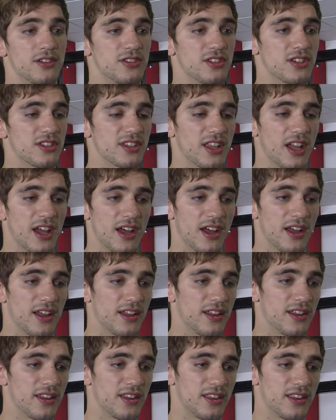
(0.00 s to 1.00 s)
Just the
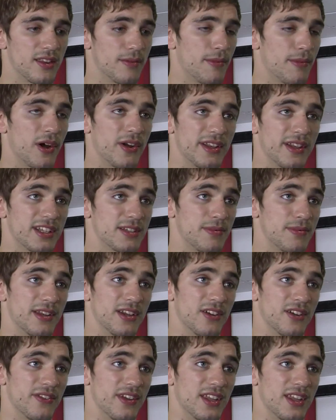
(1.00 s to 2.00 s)

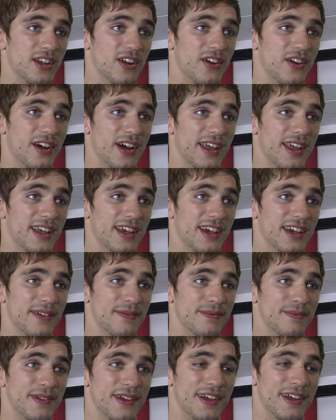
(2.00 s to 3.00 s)
multi-discipline of it. You know, I
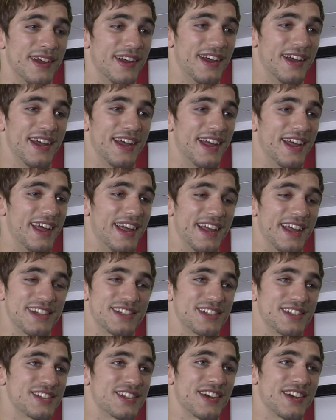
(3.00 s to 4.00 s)
think it's
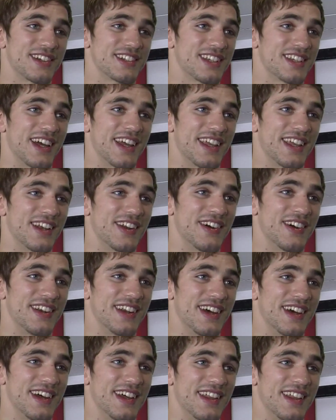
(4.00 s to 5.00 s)
just so exciting, you know, and
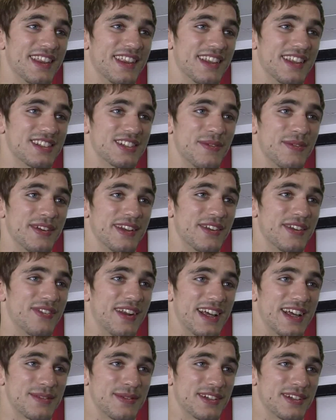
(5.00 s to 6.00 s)
there's so many
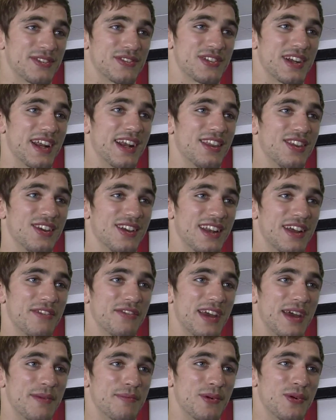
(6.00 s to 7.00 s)
different aspects of training. You can
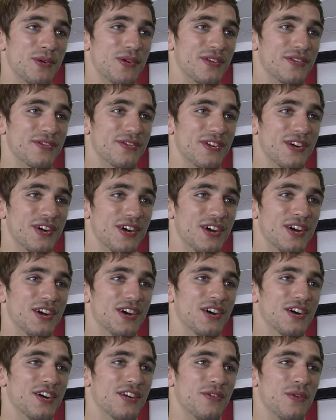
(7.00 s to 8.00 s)
never get bored
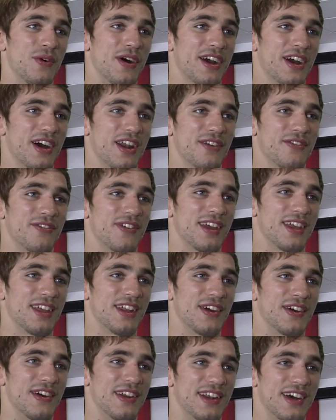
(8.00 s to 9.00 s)
of one kind of thing,
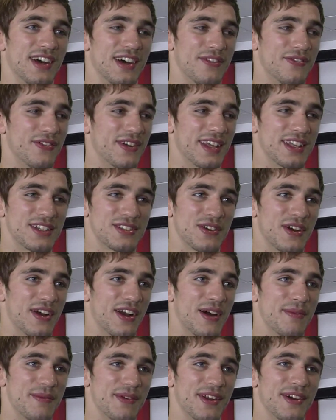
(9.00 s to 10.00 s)
you know, and for kids growing
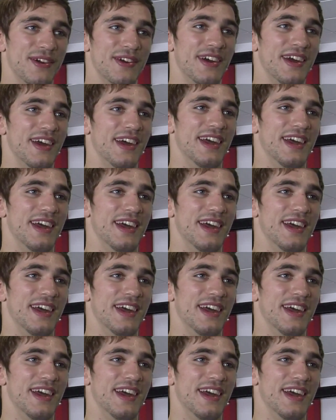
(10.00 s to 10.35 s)
up, you know,